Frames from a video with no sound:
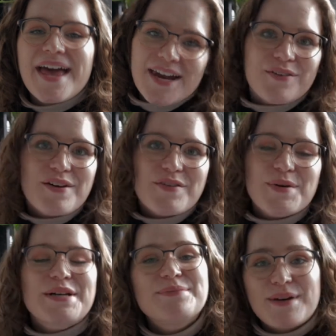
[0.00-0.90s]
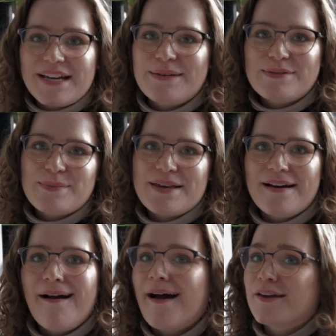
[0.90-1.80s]
Hello everyone, my name is
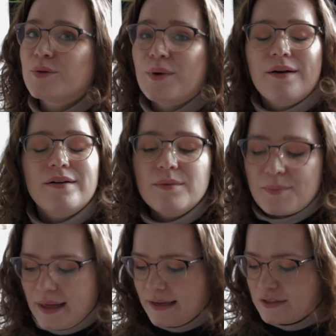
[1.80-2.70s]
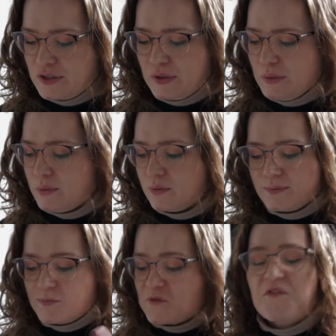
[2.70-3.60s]
Mia and welcome back to
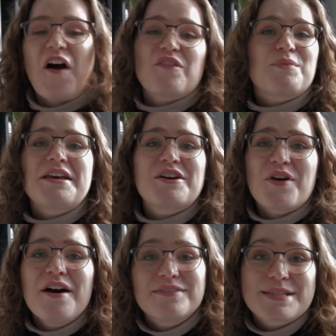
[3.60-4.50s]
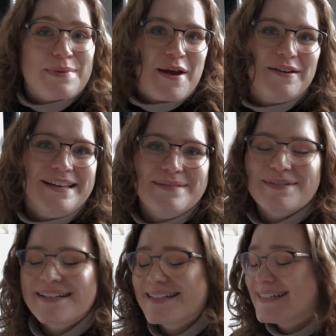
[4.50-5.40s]
5-Minute Crafts apparently,
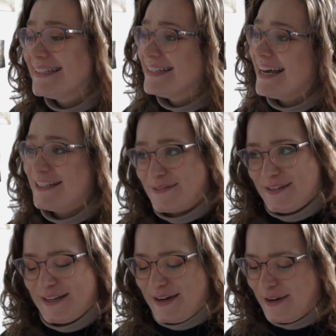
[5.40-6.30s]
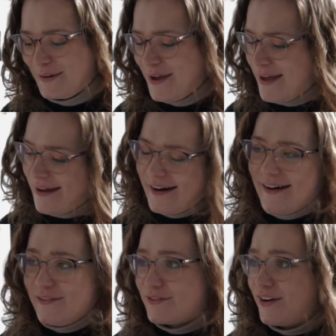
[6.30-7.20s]
because in today's video
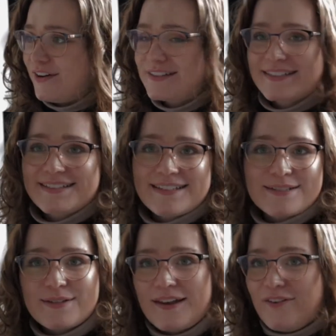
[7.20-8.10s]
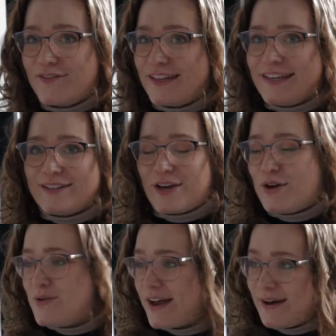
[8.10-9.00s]
I've got this lovely
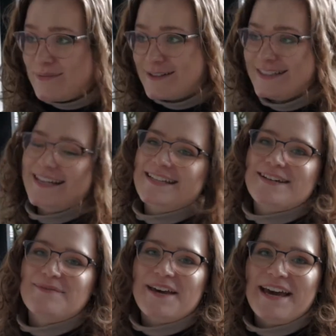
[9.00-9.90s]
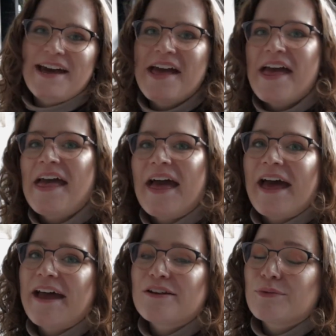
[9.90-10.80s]
2-camera setup here
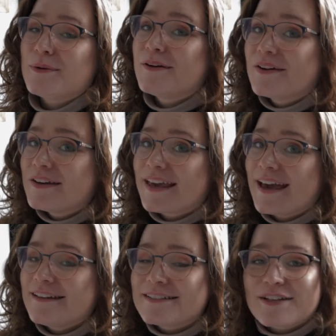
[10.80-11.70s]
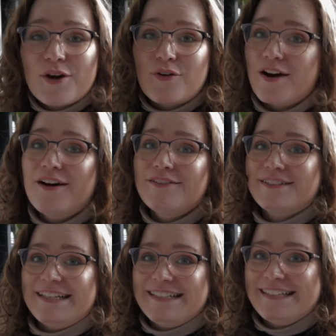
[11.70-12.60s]
and we're gonna get
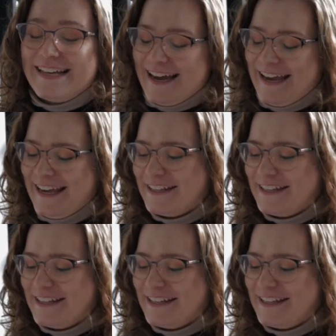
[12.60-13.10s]
crafty today.